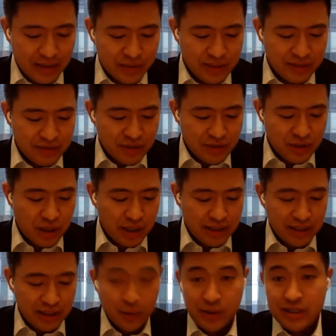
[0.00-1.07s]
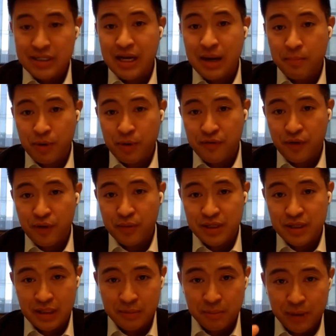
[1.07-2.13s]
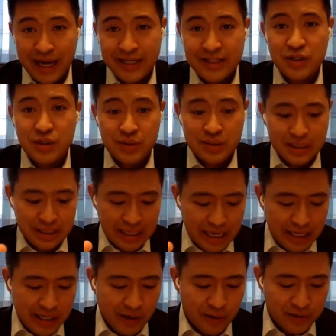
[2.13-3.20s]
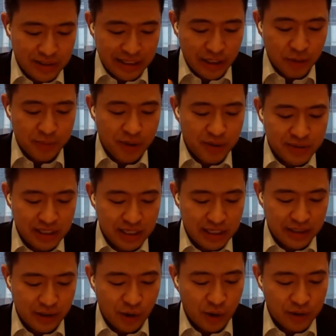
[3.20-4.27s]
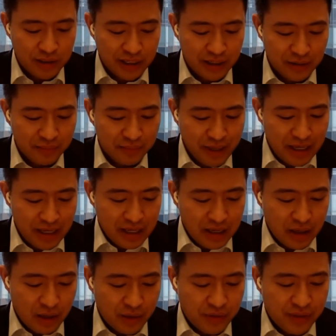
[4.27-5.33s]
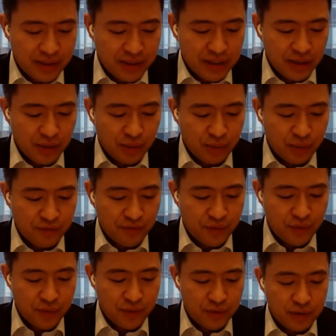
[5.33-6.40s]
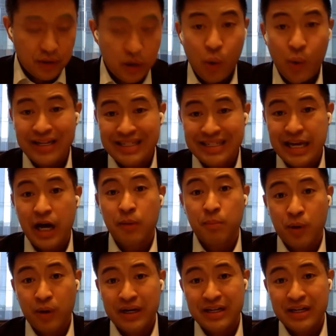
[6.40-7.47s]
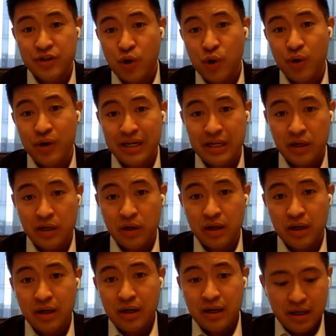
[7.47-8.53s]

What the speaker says: There's even talk that your contemporary firms like the Blackstones and the KKRs and the LBO side and Carlyle are thinking through further going down market and targeting